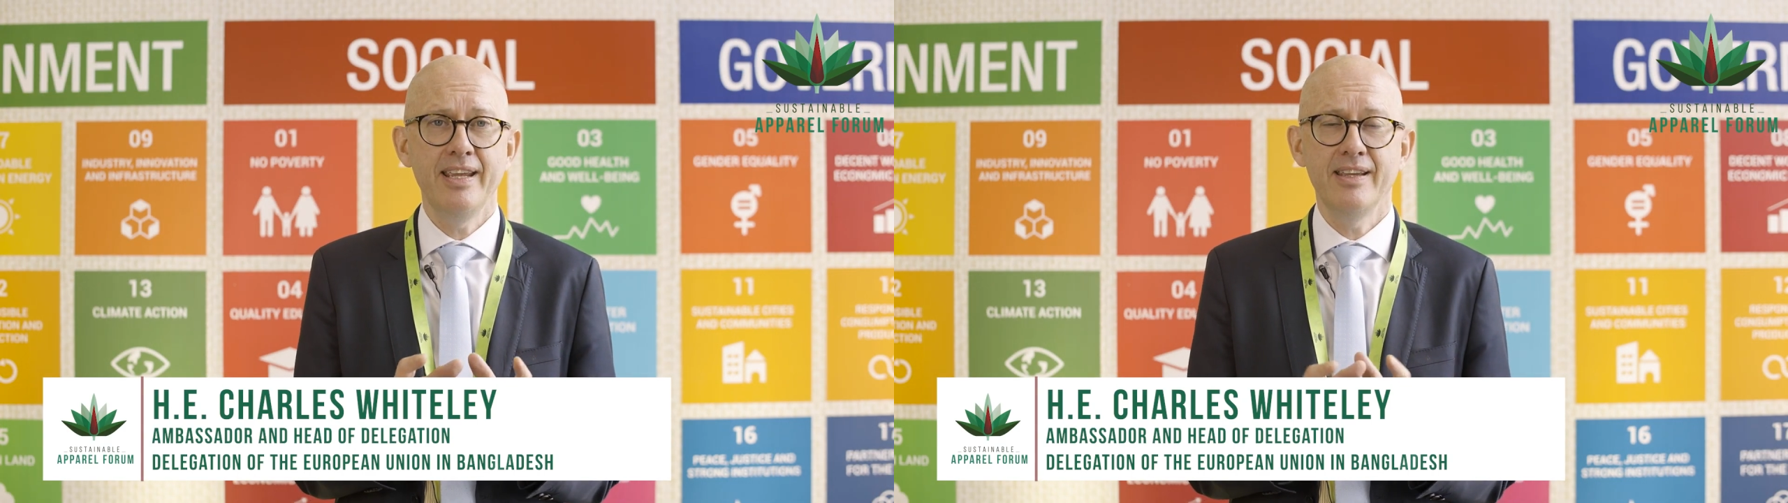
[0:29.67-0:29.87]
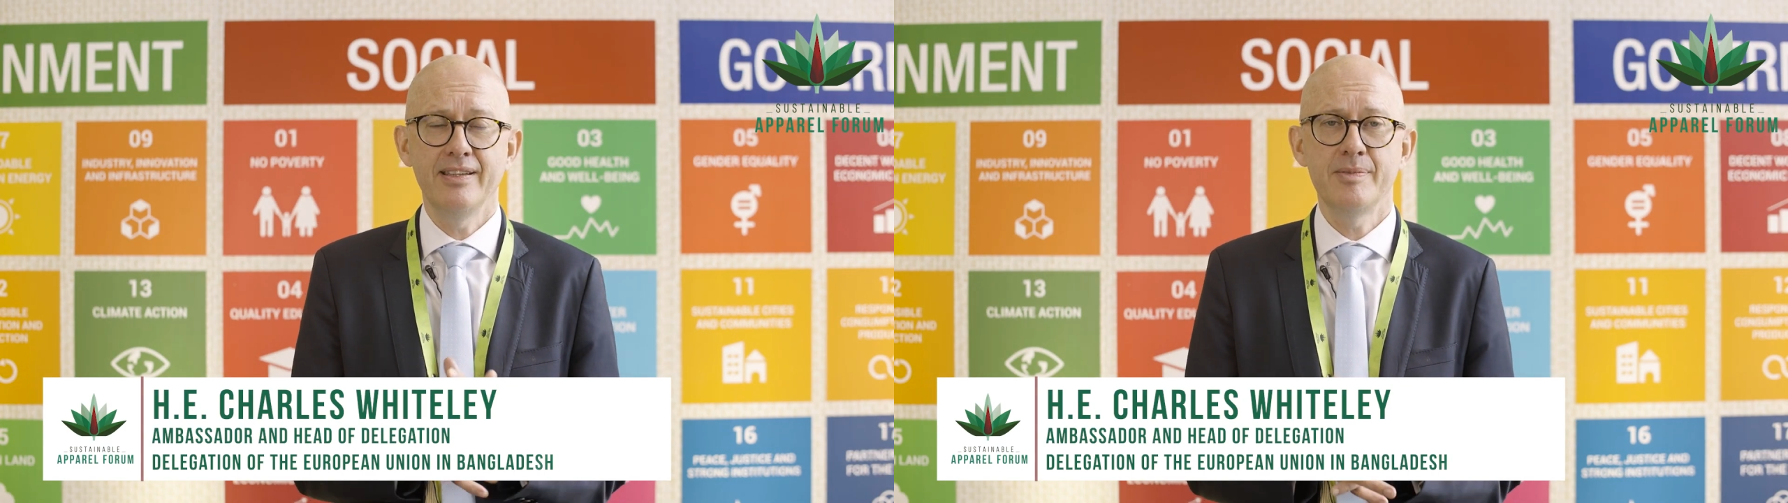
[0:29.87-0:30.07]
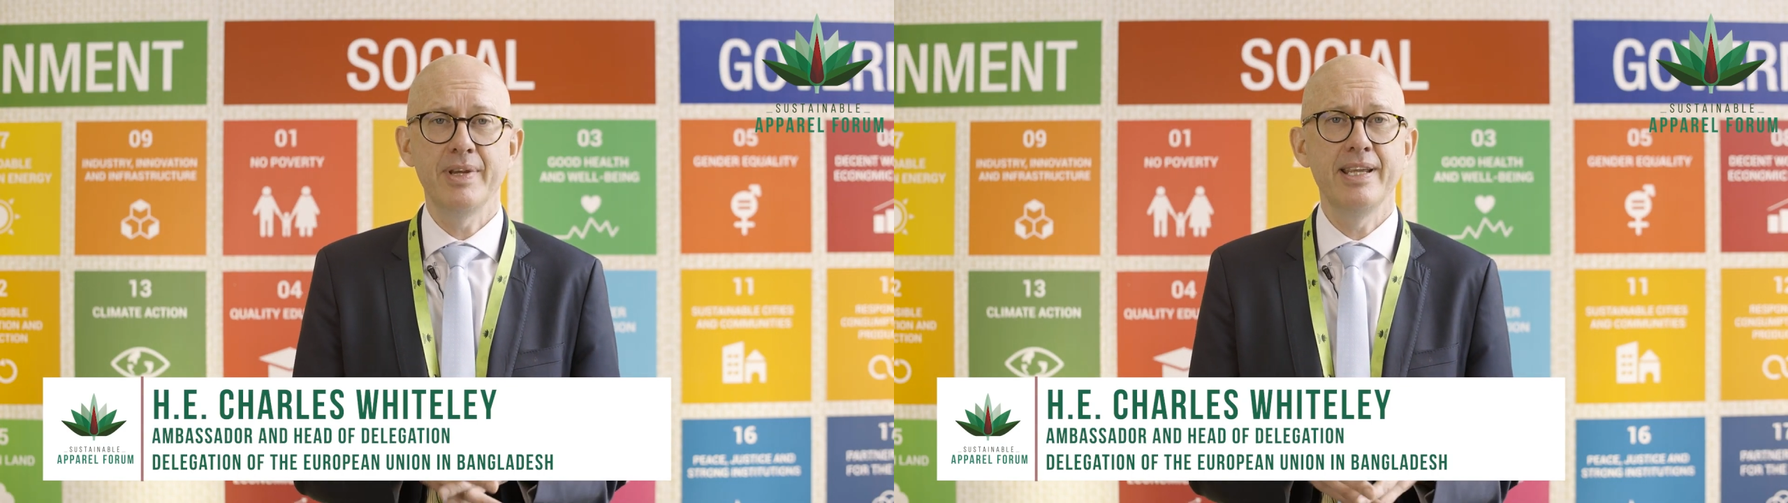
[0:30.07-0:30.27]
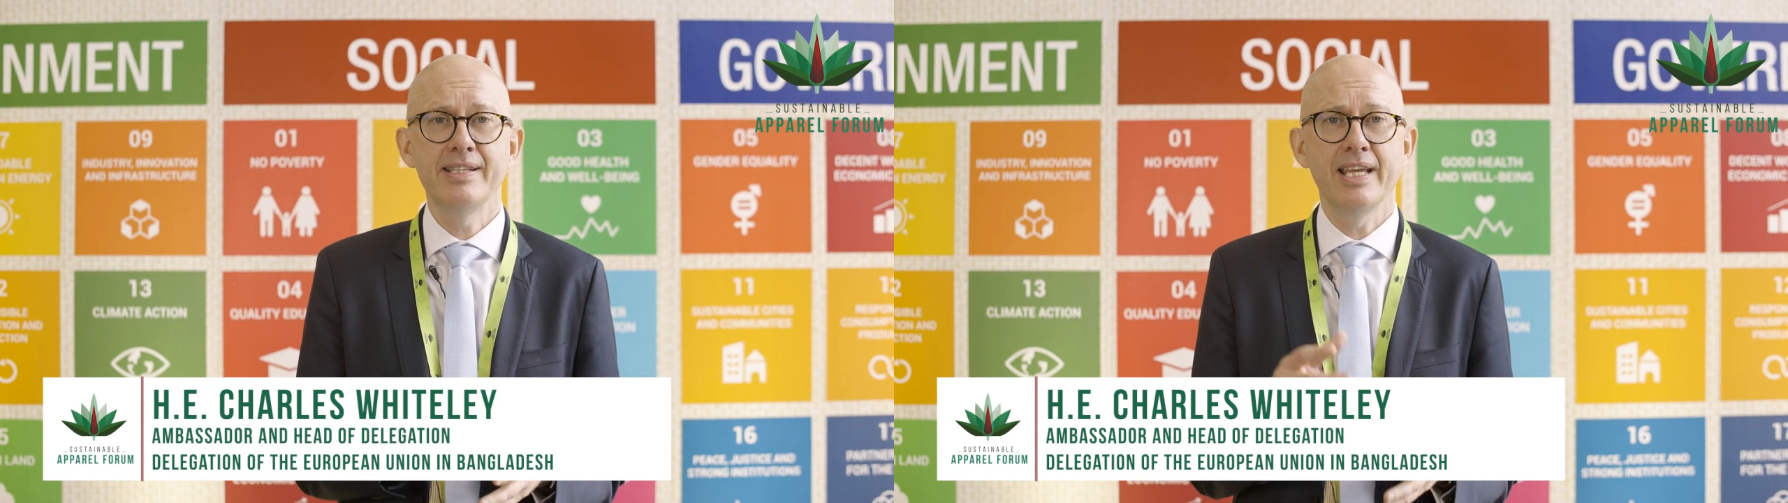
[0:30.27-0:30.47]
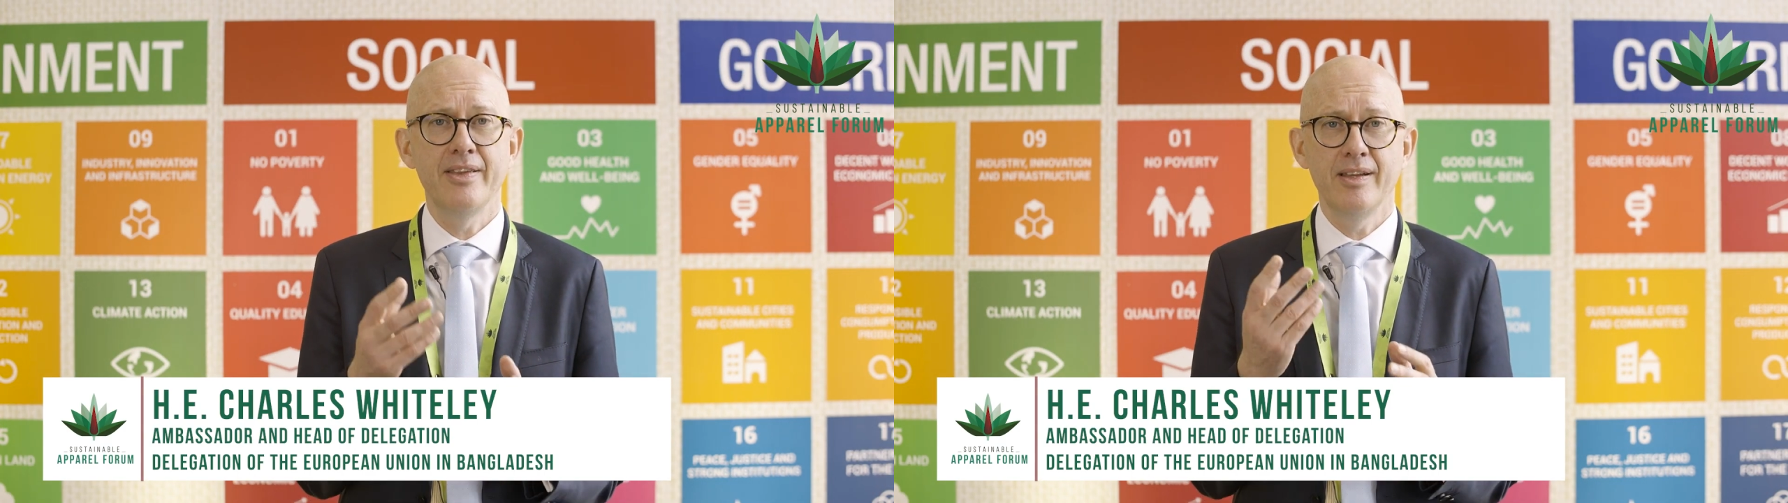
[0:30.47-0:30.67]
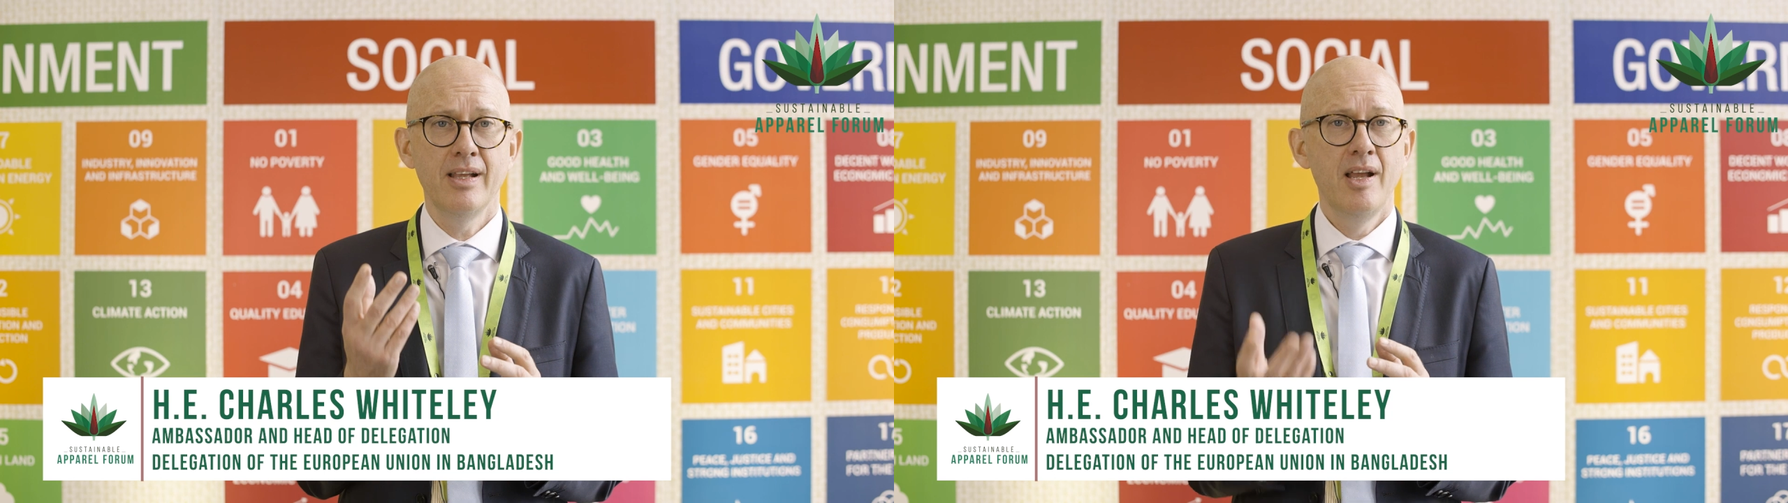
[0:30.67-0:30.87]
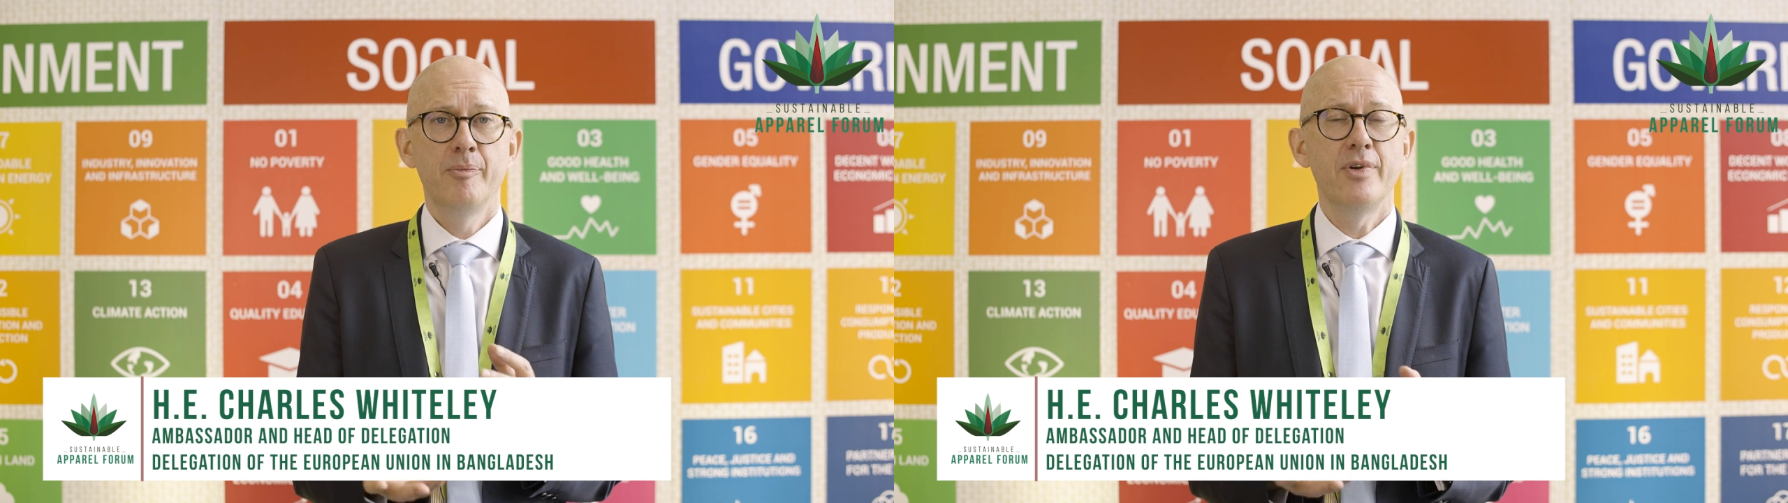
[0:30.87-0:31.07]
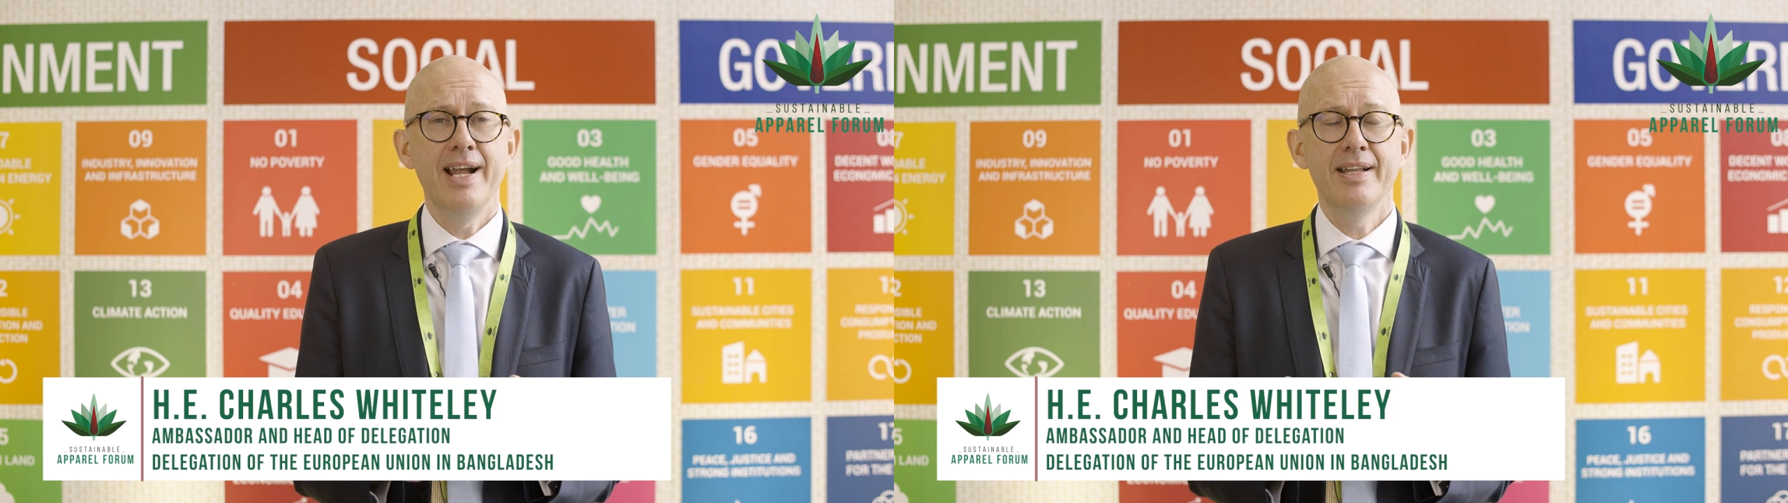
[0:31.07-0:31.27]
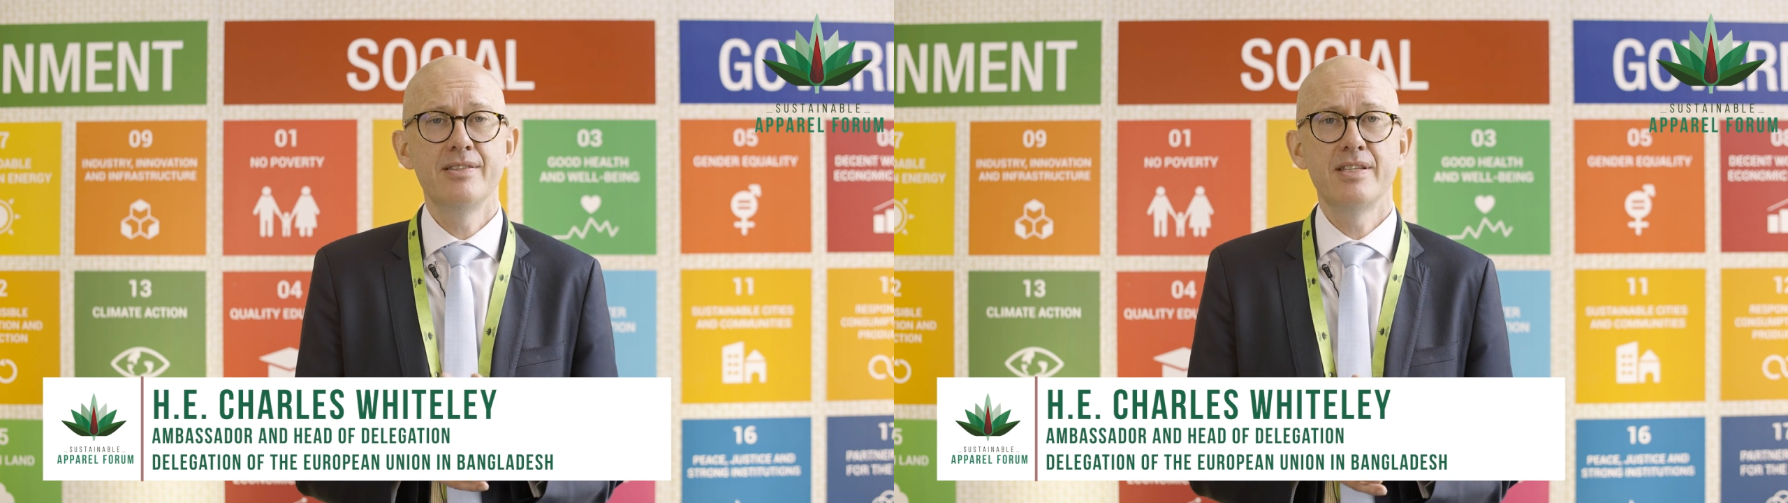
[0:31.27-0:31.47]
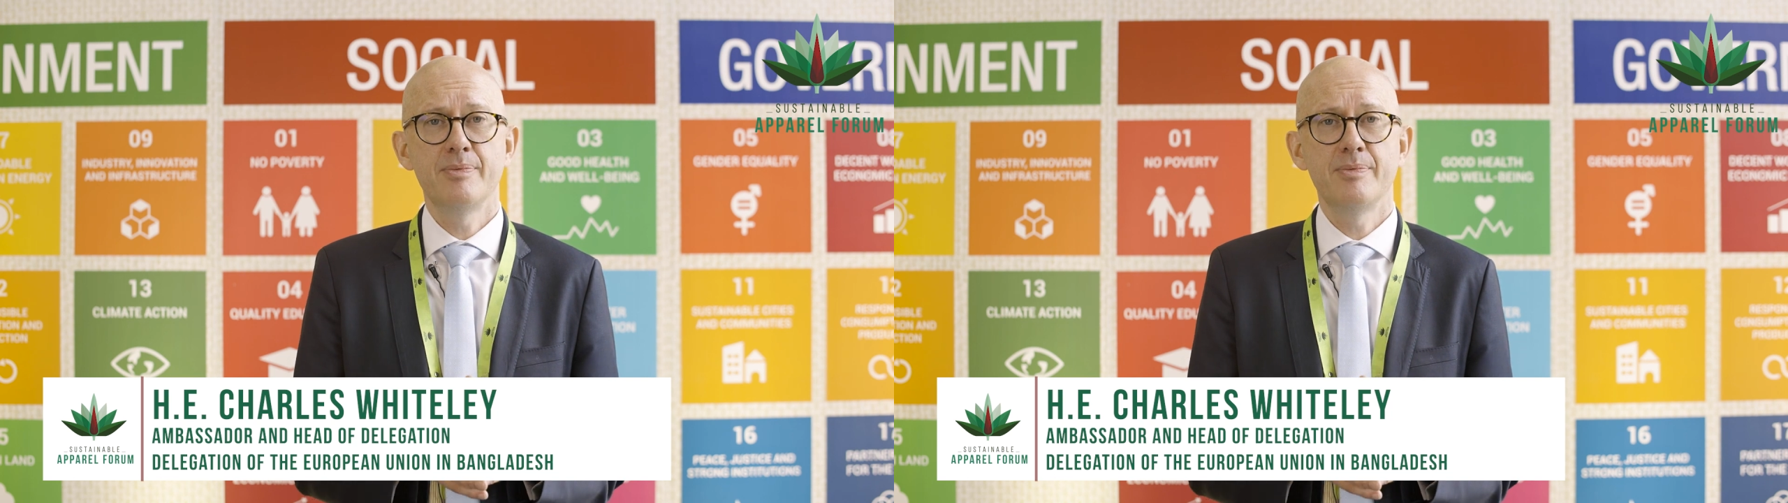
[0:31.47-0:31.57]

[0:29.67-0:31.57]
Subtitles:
It's bringing together brands,